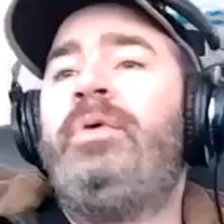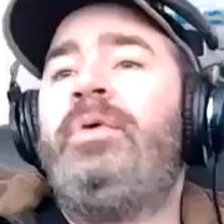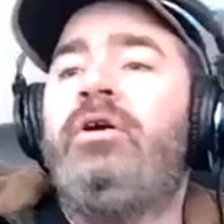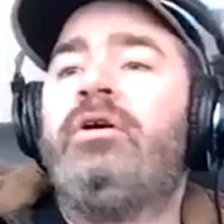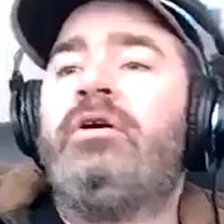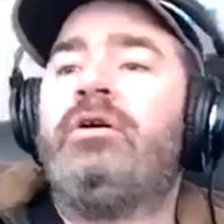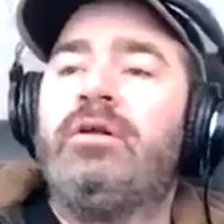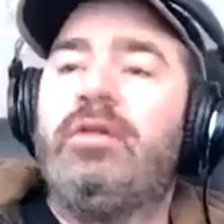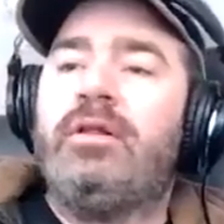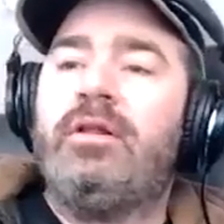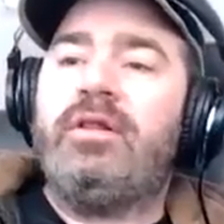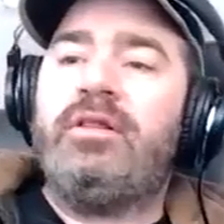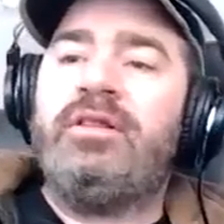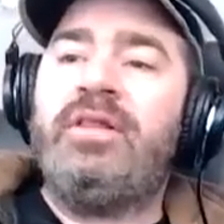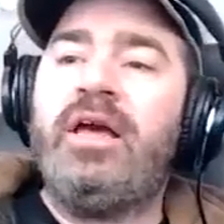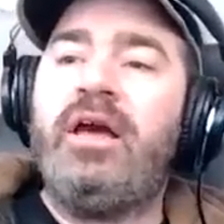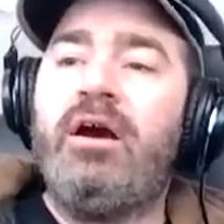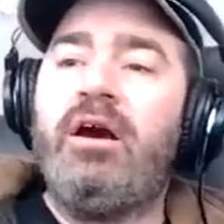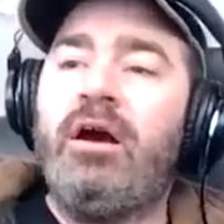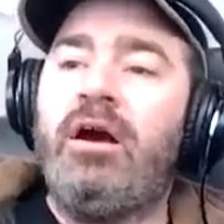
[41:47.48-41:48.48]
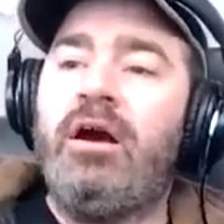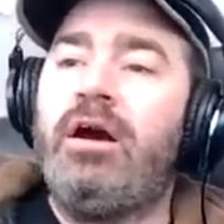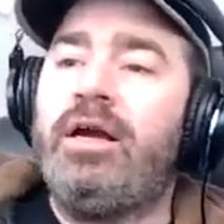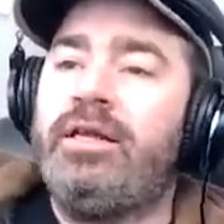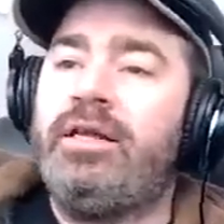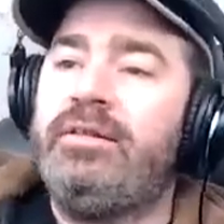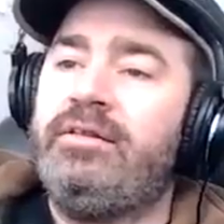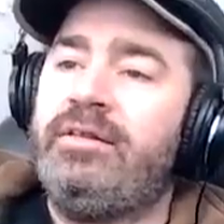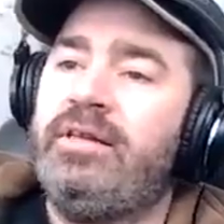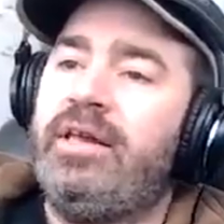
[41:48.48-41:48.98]
look, there are
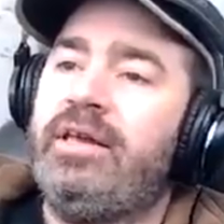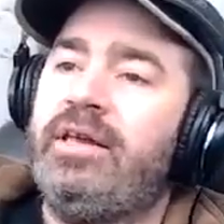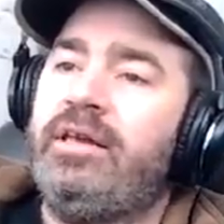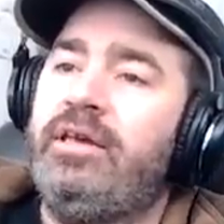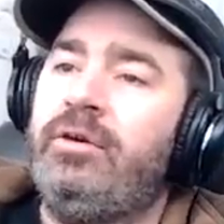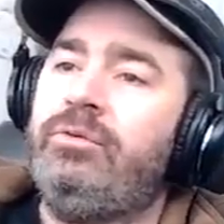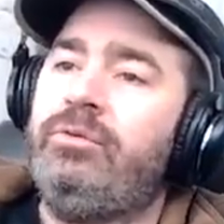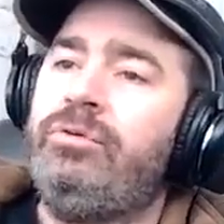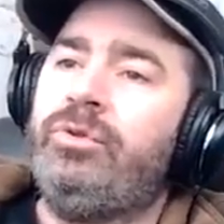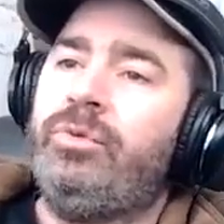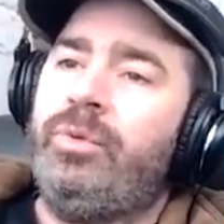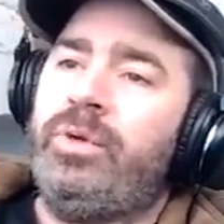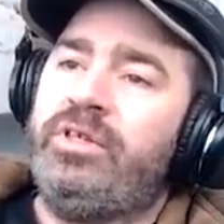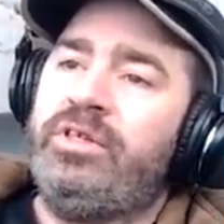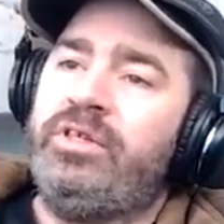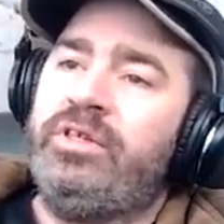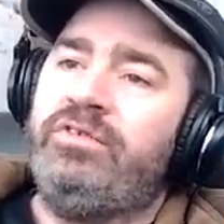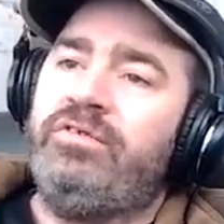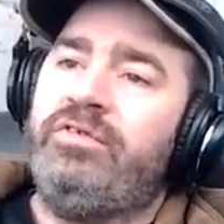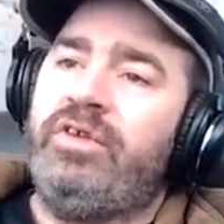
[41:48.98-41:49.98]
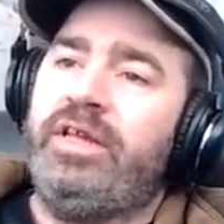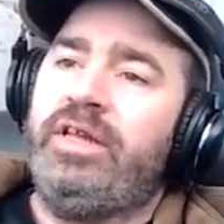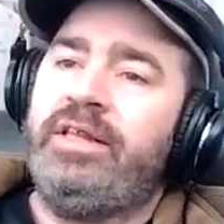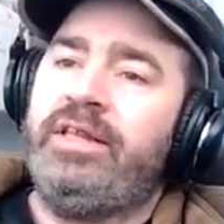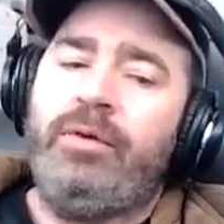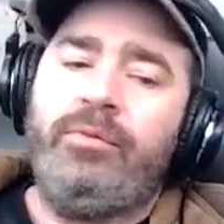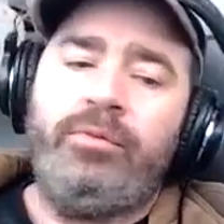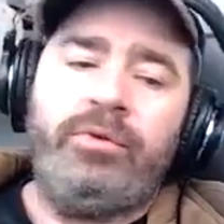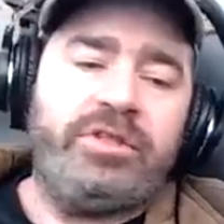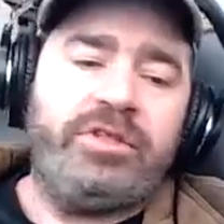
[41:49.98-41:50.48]
internet kill switches, right?
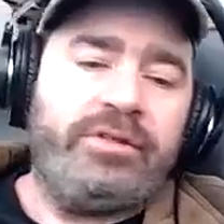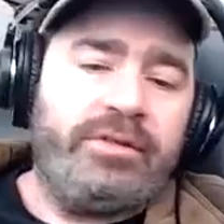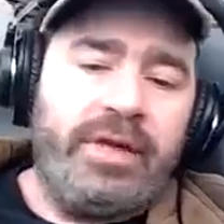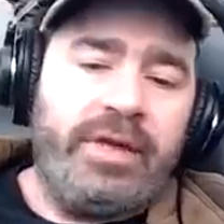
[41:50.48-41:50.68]
That was.